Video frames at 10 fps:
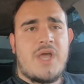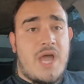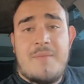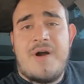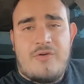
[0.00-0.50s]

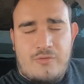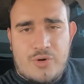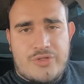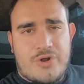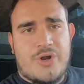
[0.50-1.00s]
ML
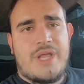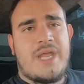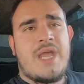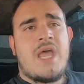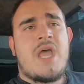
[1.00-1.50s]

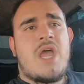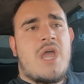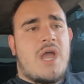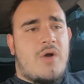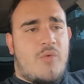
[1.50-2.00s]
430.
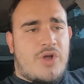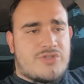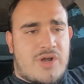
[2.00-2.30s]
We also